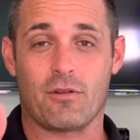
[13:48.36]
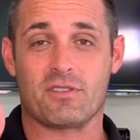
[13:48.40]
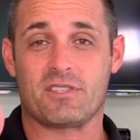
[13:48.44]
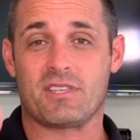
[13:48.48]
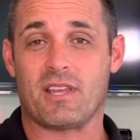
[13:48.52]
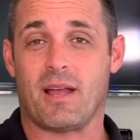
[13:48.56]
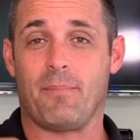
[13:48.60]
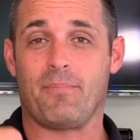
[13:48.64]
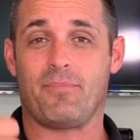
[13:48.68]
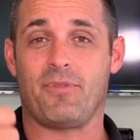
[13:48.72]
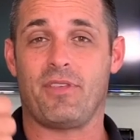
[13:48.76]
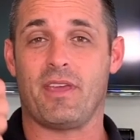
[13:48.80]

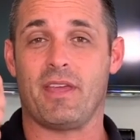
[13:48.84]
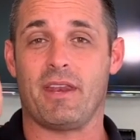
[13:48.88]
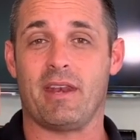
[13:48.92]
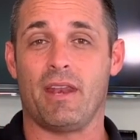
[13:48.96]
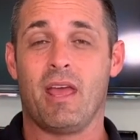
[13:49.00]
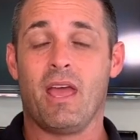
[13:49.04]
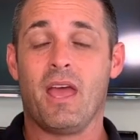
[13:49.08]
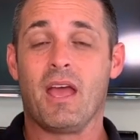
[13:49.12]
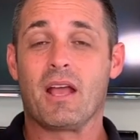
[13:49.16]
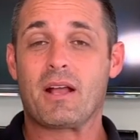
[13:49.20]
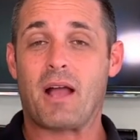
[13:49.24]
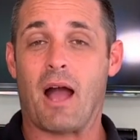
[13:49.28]
something.
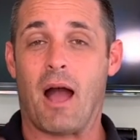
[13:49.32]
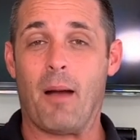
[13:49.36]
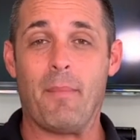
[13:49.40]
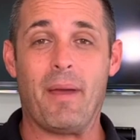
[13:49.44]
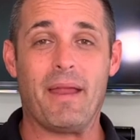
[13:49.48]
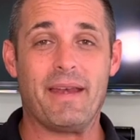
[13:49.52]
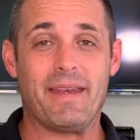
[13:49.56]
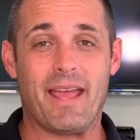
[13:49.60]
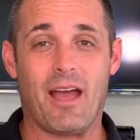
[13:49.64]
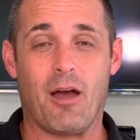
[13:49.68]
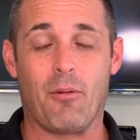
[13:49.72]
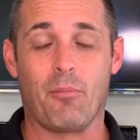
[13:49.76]

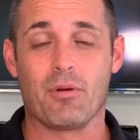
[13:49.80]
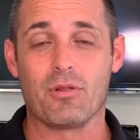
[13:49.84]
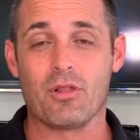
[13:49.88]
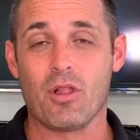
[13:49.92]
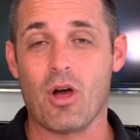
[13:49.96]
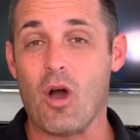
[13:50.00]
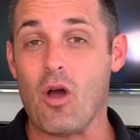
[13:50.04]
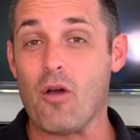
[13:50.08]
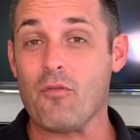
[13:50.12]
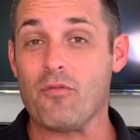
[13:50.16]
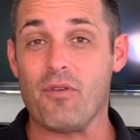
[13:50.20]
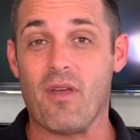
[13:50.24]
Comment down
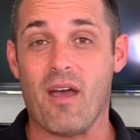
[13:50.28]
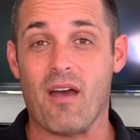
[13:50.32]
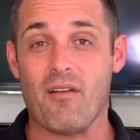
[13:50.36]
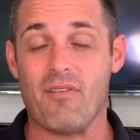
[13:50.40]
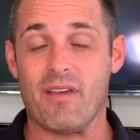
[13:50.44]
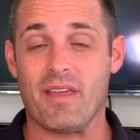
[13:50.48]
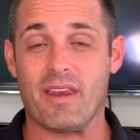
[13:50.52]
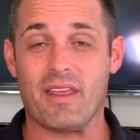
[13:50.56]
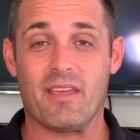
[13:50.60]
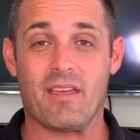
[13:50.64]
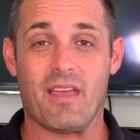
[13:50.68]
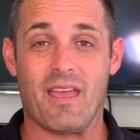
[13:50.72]
below if you have
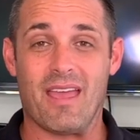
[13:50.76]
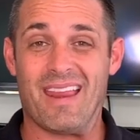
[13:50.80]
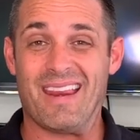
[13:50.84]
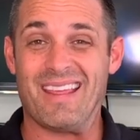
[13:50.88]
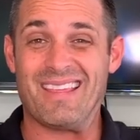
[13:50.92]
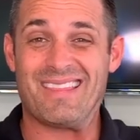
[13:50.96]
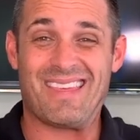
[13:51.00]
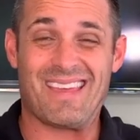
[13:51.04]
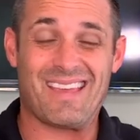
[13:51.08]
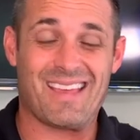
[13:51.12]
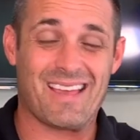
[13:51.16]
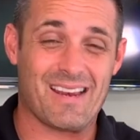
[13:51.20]

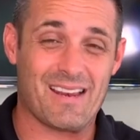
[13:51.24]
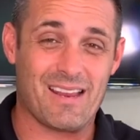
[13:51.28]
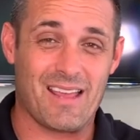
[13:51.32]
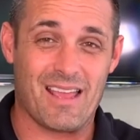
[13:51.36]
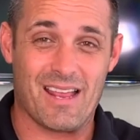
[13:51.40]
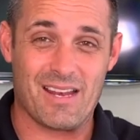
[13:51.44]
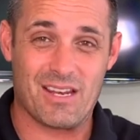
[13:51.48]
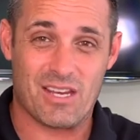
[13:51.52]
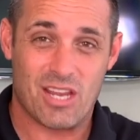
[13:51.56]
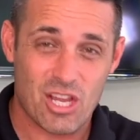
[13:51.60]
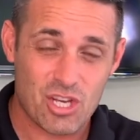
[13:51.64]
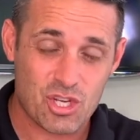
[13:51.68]
anything
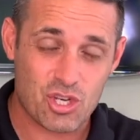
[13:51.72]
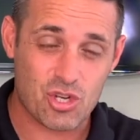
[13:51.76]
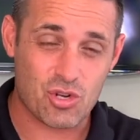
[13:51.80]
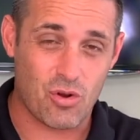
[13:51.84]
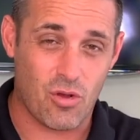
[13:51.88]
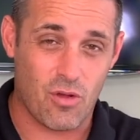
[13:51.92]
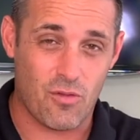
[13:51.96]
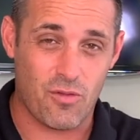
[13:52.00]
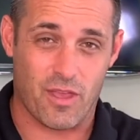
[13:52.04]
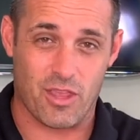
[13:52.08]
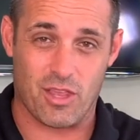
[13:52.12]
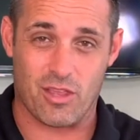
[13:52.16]
additional
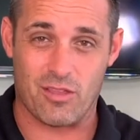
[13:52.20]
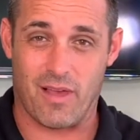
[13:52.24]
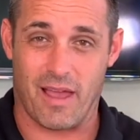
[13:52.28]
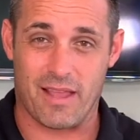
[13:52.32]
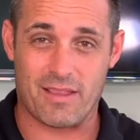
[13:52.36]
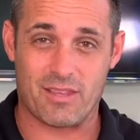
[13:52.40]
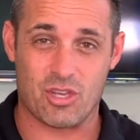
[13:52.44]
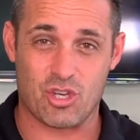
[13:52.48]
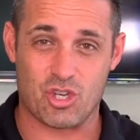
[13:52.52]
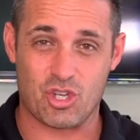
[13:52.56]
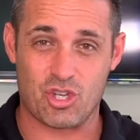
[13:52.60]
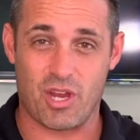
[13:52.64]
that you'd like
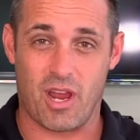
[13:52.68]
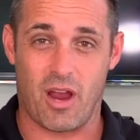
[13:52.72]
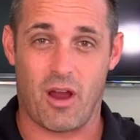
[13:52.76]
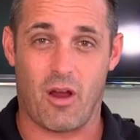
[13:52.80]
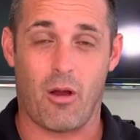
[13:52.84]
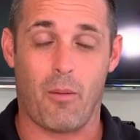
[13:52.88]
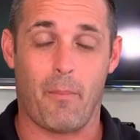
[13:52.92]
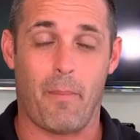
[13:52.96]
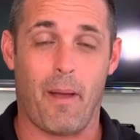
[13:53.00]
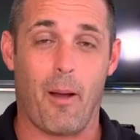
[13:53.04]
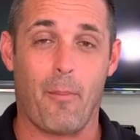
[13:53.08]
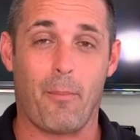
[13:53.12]
to share
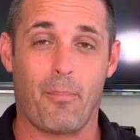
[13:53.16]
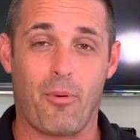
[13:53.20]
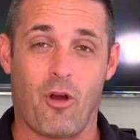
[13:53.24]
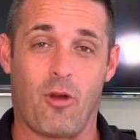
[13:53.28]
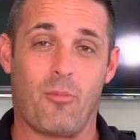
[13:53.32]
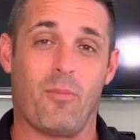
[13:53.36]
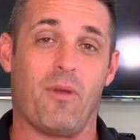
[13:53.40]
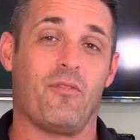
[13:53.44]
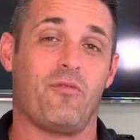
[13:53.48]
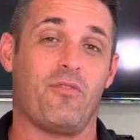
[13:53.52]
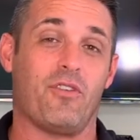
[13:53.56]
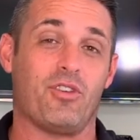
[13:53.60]
about
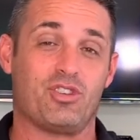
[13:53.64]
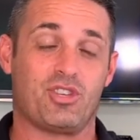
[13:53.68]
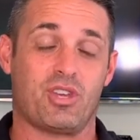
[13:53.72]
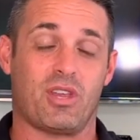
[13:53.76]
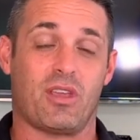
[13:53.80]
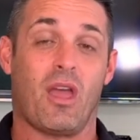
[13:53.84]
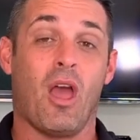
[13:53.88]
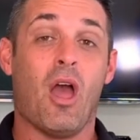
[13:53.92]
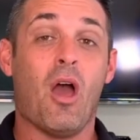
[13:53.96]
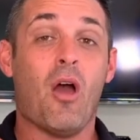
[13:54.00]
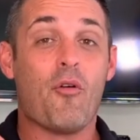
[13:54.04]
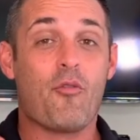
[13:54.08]
permit fishing
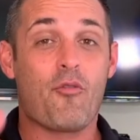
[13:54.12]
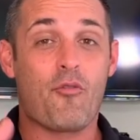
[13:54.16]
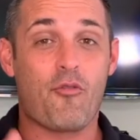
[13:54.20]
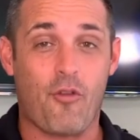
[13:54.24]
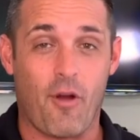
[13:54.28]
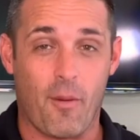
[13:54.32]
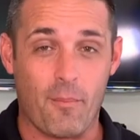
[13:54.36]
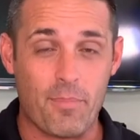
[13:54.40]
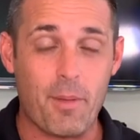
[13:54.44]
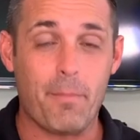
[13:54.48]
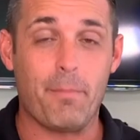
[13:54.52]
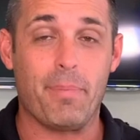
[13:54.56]

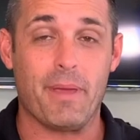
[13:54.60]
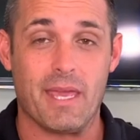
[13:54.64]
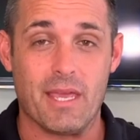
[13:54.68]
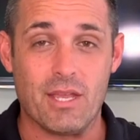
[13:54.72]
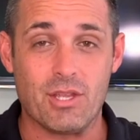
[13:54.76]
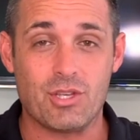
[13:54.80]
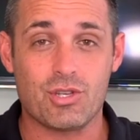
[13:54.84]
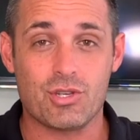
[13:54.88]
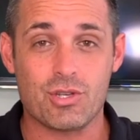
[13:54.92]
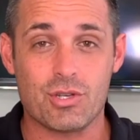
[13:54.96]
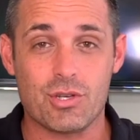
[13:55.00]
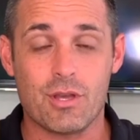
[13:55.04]
from the
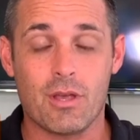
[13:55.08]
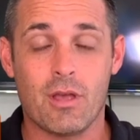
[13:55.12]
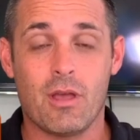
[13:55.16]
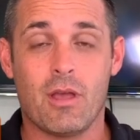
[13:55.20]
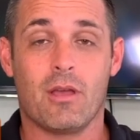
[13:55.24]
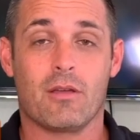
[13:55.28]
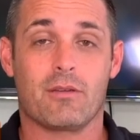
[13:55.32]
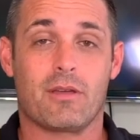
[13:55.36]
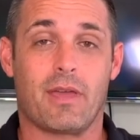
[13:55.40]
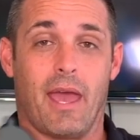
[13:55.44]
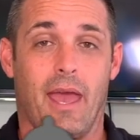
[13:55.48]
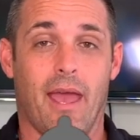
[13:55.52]
beach.
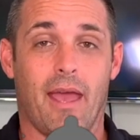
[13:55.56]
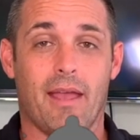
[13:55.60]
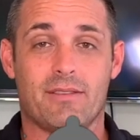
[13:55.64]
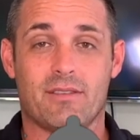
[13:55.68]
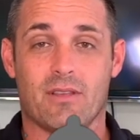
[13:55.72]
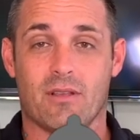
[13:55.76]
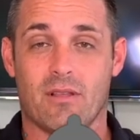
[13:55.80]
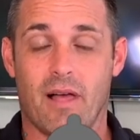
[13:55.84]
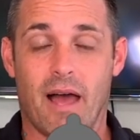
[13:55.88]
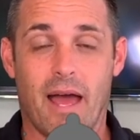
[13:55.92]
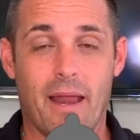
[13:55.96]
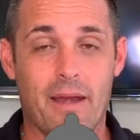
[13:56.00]
Okay, it's a
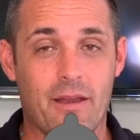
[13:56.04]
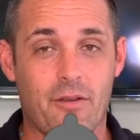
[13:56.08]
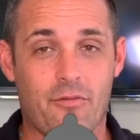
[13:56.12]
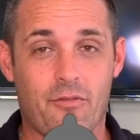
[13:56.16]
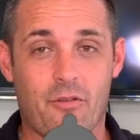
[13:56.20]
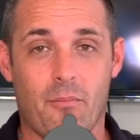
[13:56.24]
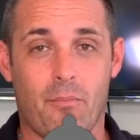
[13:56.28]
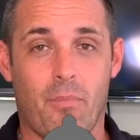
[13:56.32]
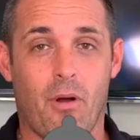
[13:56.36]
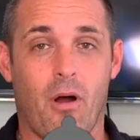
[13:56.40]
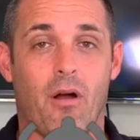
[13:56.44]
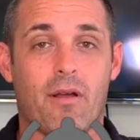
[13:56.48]
lot
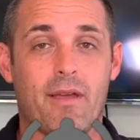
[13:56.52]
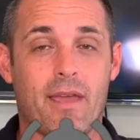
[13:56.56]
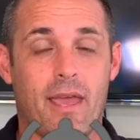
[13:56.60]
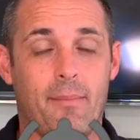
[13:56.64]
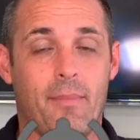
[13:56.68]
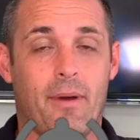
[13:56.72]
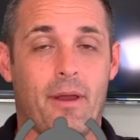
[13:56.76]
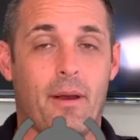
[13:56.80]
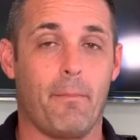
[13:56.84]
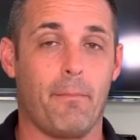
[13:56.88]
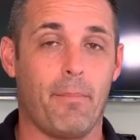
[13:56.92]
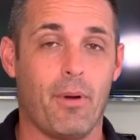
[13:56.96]
different ballgame
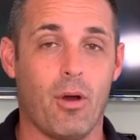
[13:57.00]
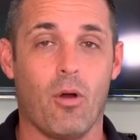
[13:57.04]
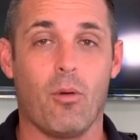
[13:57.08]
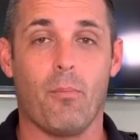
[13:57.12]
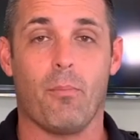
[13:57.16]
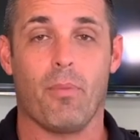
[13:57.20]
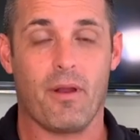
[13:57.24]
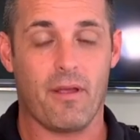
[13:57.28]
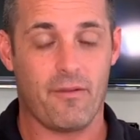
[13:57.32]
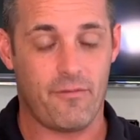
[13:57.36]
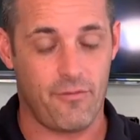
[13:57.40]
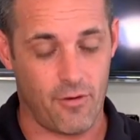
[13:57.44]
on a boat,
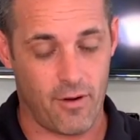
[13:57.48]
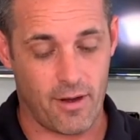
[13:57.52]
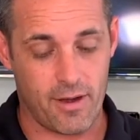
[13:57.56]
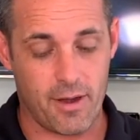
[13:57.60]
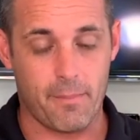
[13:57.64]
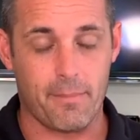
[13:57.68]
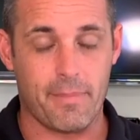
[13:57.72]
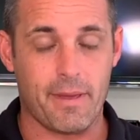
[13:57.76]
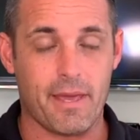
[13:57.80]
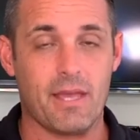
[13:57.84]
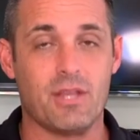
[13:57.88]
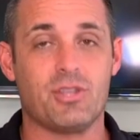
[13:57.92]
but if you're on the
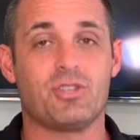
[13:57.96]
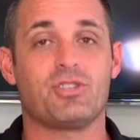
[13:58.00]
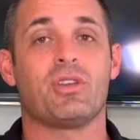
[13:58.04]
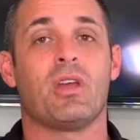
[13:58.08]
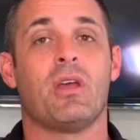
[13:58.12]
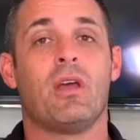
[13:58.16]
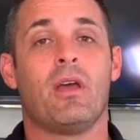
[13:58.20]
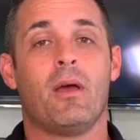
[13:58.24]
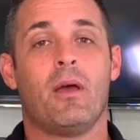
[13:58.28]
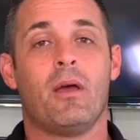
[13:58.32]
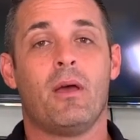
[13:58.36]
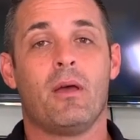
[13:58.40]
beach,
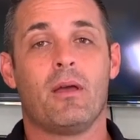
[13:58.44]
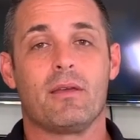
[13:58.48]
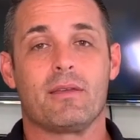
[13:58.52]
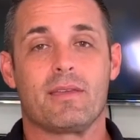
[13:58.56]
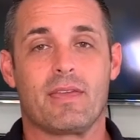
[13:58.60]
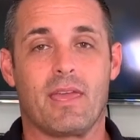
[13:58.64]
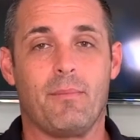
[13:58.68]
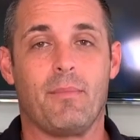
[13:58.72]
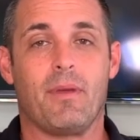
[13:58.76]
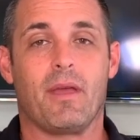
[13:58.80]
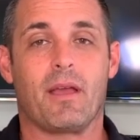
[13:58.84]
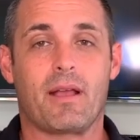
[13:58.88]

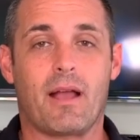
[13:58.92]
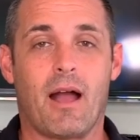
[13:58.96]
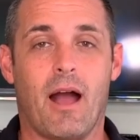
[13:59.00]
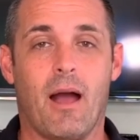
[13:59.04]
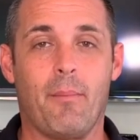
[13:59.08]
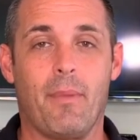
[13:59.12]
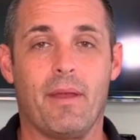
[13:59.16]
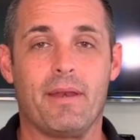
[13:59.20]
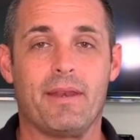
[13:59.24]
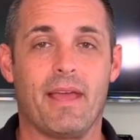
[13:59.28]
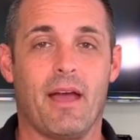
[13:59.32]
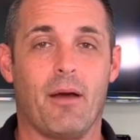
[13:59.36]
give me a
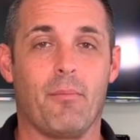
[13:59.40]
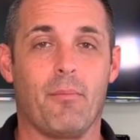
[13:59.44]
comment down